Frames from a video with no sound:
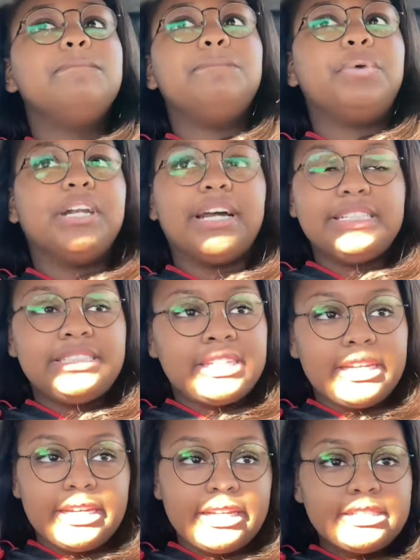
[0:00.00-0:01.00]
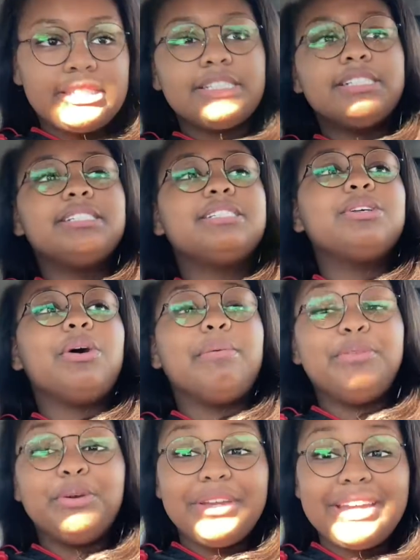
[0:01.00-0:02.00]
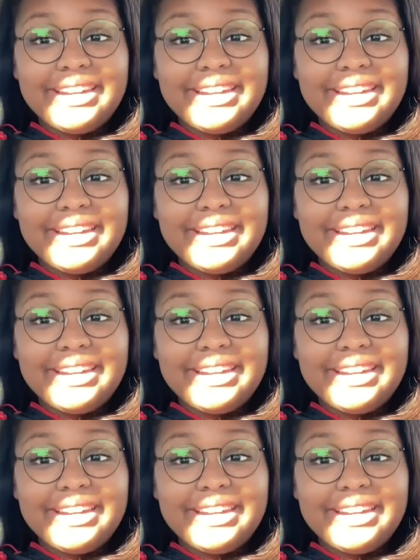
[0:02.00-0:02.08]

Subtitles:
but I didn't. So I'm doing it